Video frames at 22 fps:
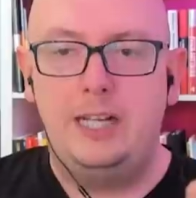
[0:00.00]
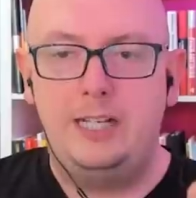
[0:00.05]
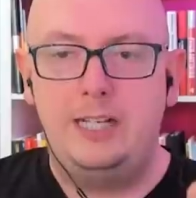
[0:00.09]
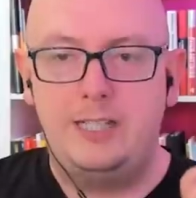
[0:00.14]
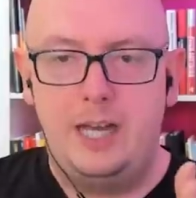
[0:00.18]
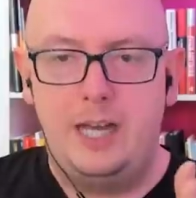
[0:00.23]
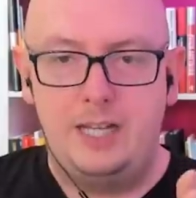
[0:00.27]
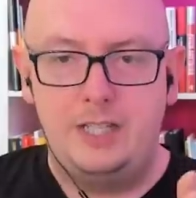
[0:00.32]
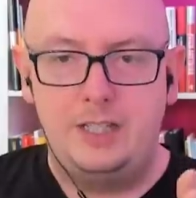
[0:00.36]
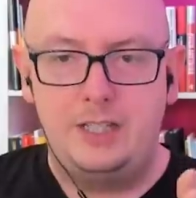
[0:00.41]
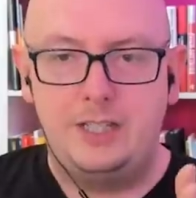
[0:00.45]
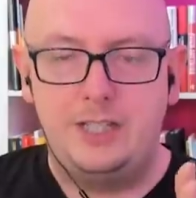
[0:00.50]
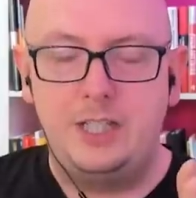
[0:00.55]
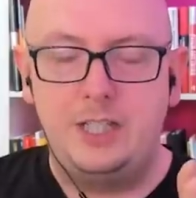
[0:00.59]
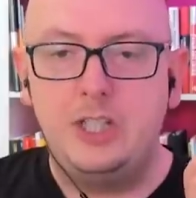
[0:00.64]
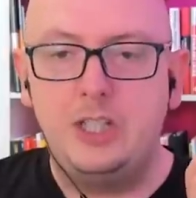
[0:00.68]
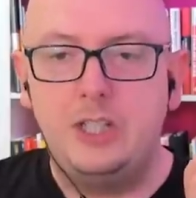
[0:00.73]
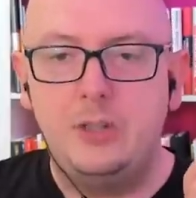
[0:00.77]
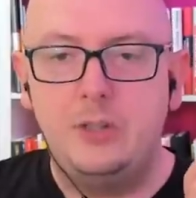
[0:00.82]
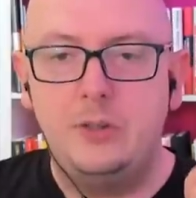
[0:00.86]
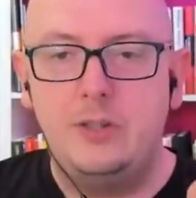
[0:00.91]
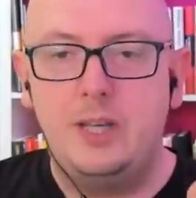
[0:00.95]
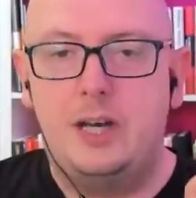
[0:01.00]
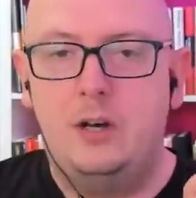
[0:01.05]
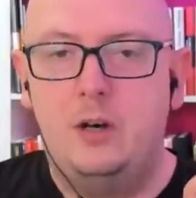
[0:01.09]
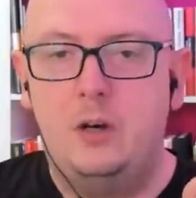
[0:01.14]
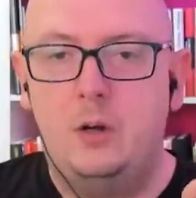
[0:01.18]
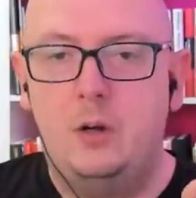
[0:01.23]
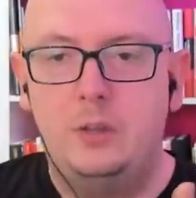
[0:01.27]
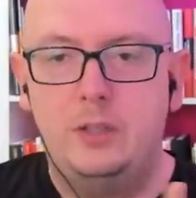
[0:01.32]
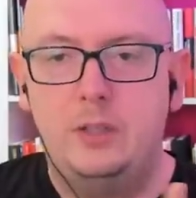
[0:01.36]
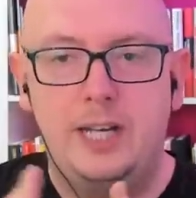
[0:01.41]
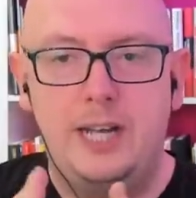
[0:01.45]
days, did you do that
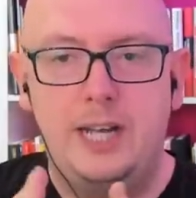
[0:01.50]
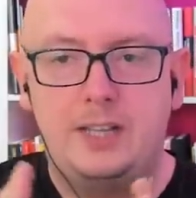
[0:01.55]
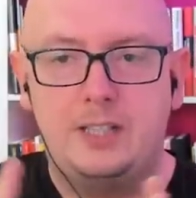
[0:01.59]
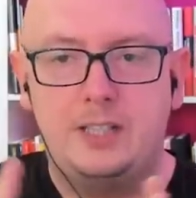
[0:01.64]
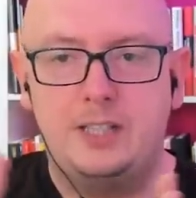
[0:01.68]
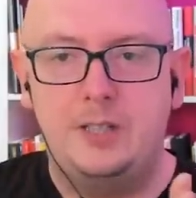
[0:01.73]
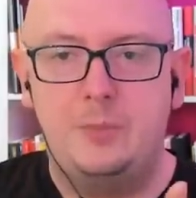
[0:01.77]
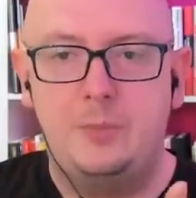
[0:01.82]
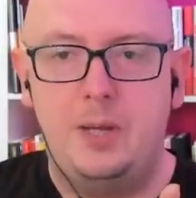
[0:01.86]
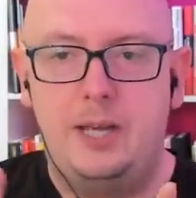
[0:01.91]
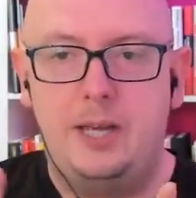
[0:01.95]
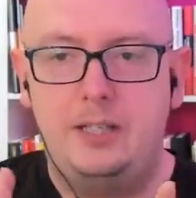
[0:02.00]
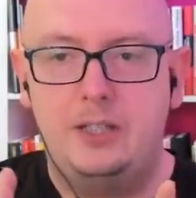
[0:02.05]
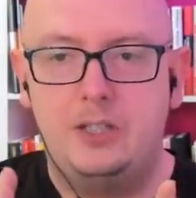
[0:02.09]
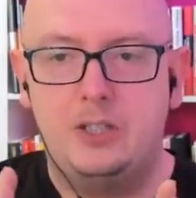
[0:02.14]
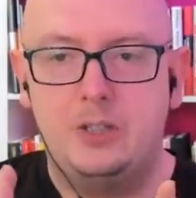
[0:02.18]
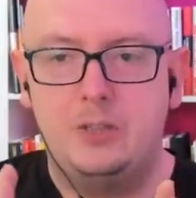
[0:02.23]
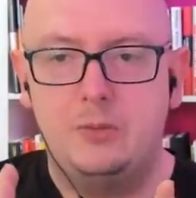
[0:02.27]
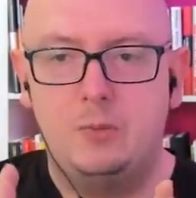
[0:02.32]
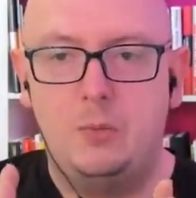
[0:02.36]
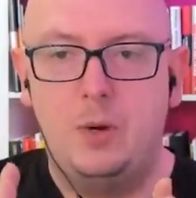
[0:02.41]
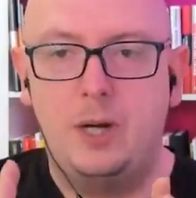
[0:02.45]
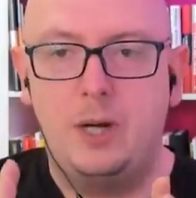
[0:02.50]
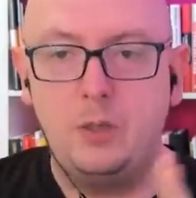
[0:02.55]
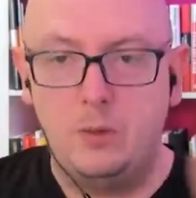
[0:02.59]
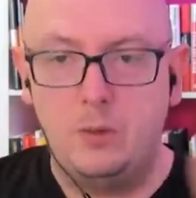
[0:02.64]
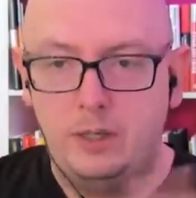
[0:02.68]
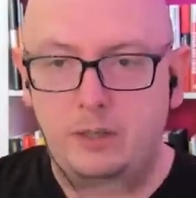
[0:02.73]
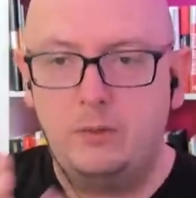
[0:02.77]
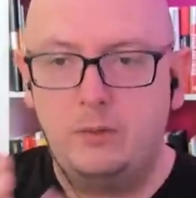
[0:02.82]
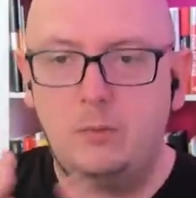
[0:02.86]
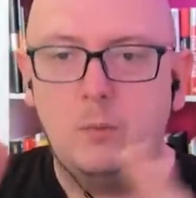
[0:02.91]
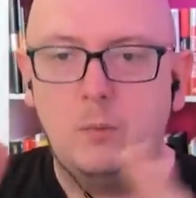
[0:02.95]
whole connect and pitch when you
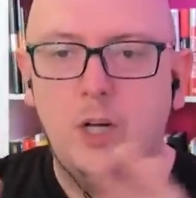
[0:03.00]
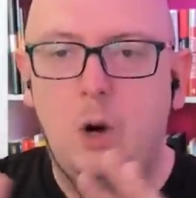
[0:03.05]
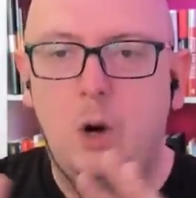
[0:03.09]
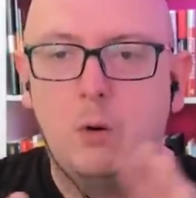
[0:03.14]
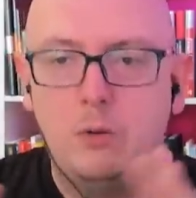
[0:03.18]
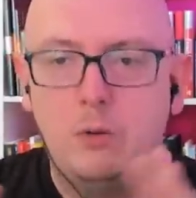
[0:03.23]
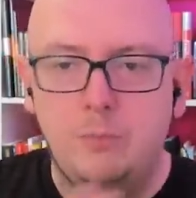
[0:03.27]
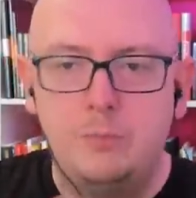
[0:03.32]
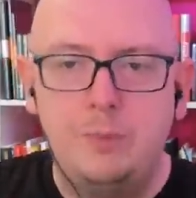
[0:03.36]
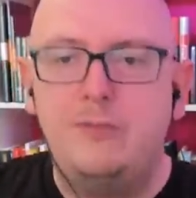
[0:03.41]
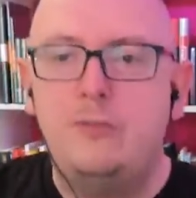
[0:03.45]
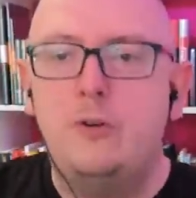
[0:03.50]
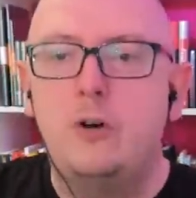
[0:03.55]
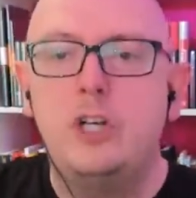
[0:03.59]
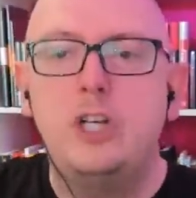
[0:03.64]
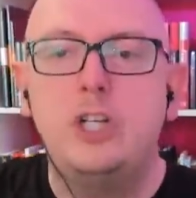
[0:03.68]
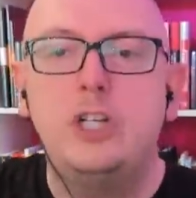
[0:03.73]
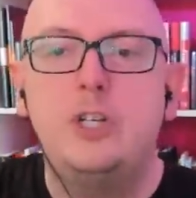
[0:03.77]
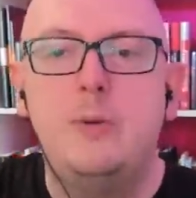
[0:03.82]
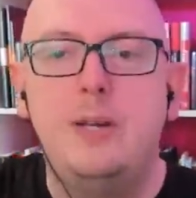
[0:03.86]
were, you know, before you do